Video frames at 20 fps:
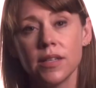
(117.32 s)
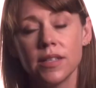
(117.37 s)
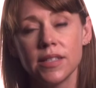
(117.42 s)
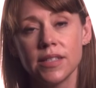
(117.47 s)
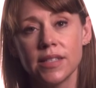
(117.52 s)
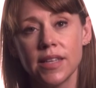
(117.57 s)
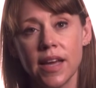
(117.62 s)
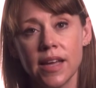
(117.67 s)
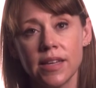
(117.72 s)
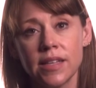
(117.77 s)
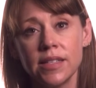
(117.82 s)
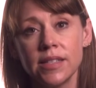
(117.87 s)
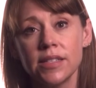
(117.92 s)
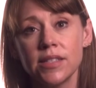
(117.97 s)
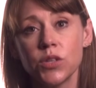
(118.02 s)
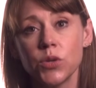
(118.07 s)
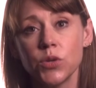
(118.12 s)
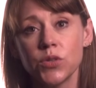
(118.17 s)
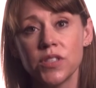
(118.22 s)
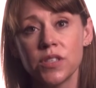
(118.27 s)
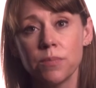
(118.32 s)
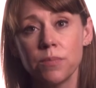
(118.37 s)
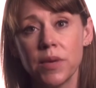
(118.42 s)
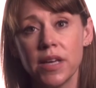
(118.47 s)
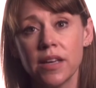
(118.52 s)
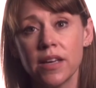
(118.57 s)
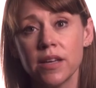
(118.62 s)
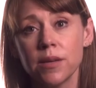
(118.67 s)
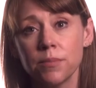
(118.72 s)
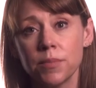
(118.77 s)
Tenants who
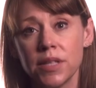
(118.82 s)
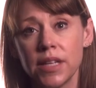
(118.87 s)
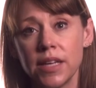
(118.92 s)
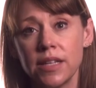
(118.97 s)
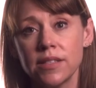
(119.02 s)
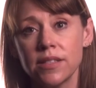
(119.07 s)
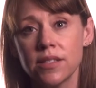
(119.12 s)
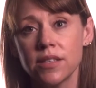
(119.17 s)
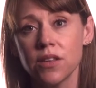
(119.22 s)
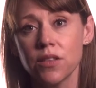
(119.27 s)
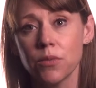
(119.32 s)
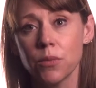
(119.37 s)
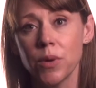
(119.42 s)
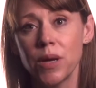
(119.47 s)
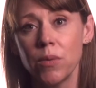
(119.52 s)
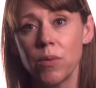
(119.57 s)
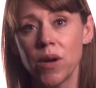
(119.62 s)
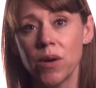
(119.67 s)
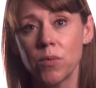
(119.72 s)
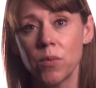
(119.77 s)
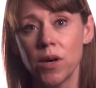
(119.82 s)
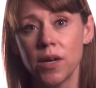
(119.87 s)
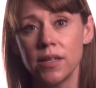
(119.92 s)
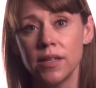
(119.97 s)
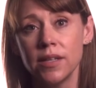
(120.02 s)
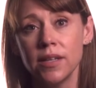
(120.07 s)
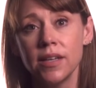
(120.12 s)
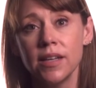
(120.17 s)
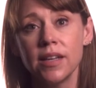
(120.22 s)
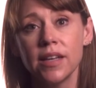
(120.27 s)
submit complaints to
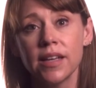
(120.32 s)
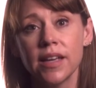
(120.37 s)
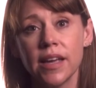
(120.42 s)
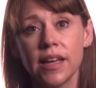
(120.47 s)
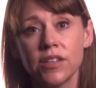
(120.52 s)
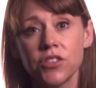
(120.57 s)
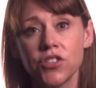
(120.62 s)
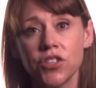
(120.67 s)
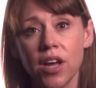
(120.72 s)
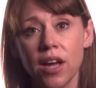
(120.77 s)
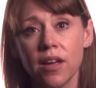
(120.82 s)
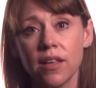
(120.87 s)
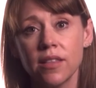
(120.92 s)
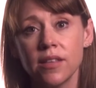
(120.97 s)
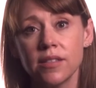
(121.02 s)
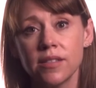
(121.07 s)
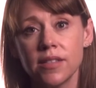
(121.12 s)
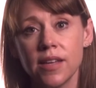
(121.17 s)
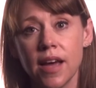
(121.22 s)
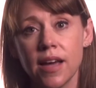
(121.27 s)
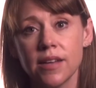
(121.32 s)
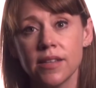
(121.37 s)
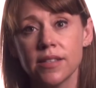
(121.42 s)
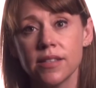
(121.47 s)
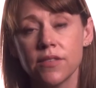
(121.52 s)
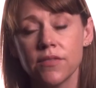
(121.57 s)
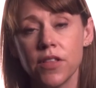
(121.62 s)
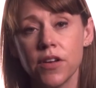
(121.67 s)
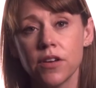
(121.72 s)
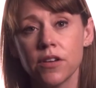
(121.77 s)
311 can check the status
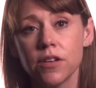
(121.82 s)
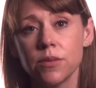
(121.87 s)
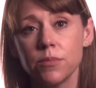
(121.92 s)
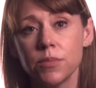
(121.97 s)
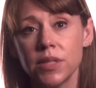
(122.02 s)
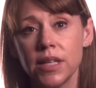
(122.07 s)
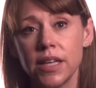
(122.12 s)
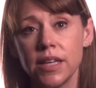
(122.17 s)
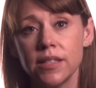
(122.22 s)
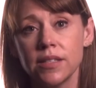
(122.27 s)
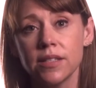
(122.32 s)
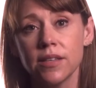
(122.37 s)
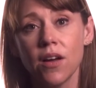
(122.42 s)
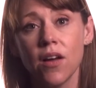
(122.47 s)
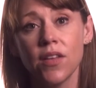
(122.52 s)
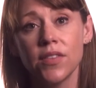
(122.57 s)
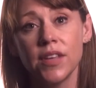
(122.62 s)
of their complaint on